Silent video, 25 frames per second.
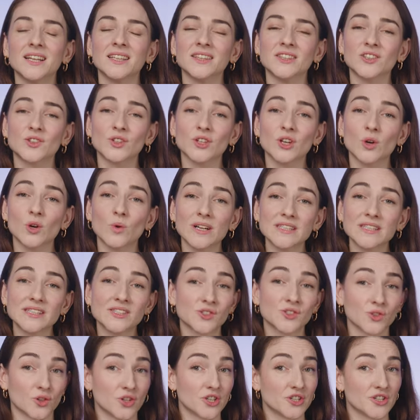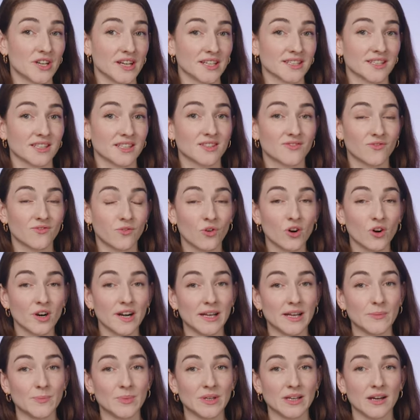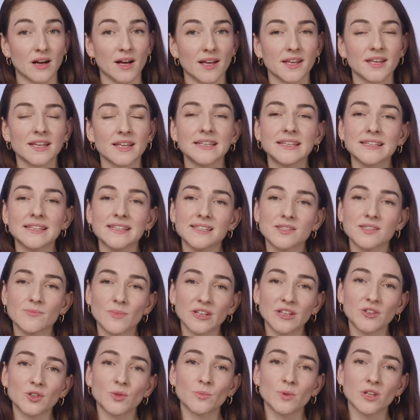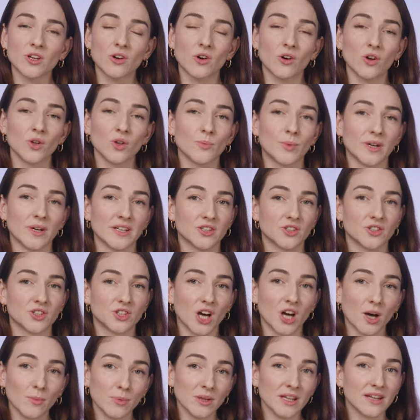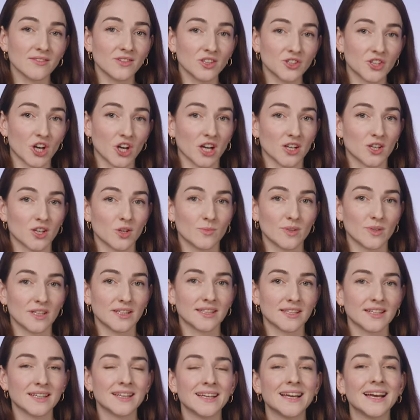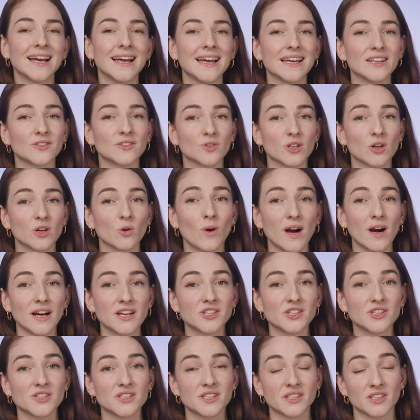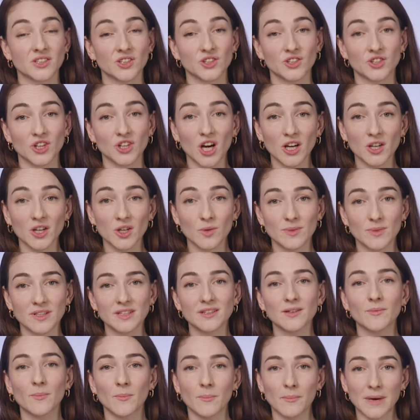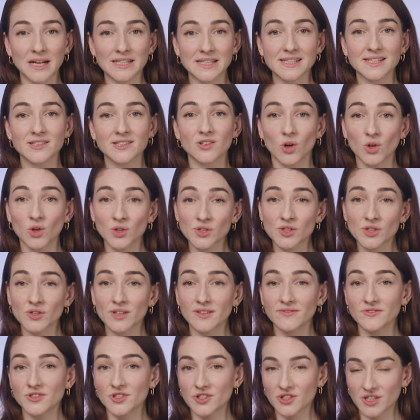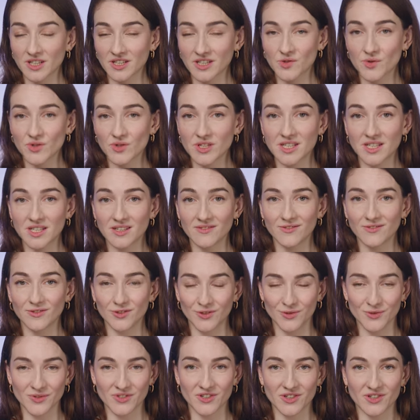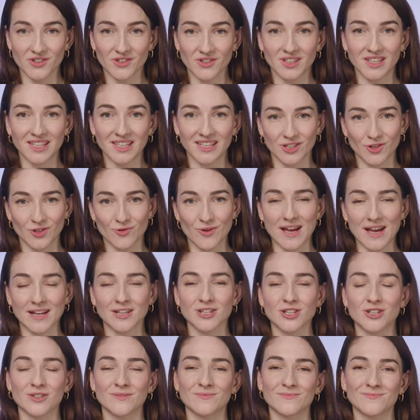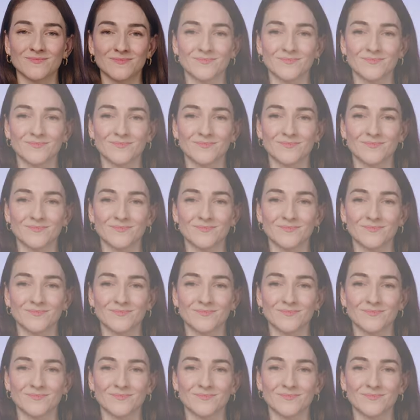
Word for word: The request storage access for API is meant to be called by a top-level document and requires that the document must also have just received user interaction.